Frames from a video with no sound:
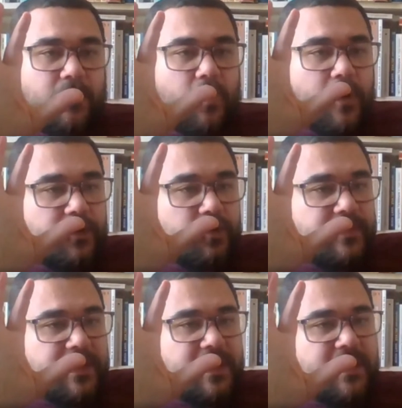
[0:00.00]
going to
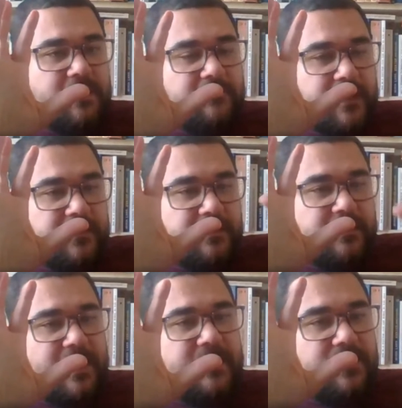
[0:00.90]
be invented
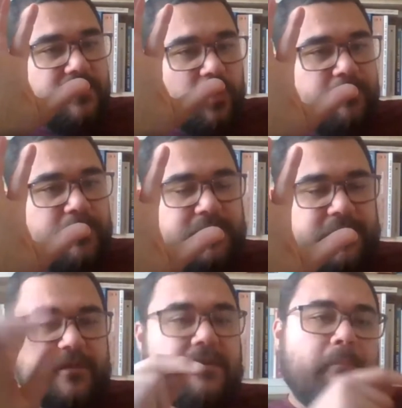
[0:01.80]
and
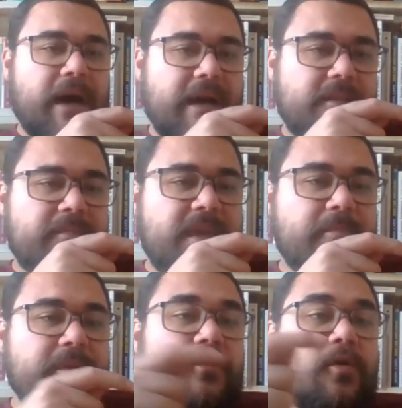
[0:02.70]
interpreted by the
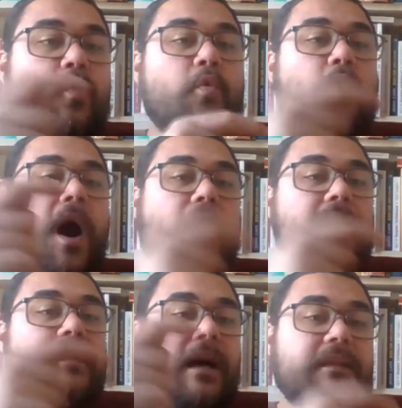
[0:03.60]
people who
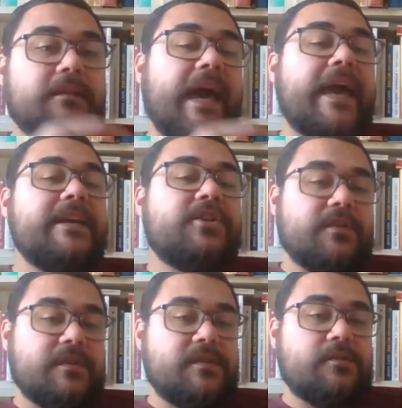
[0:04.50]
are not
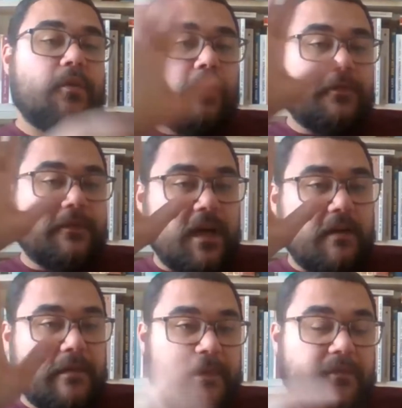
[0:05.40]
agents of the
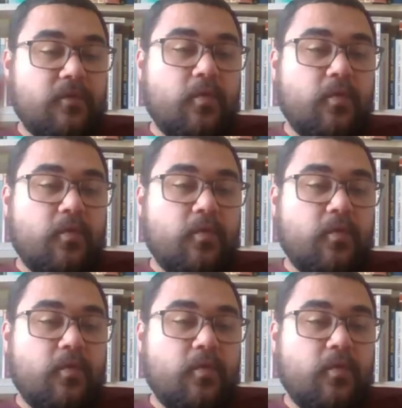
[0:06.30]
government,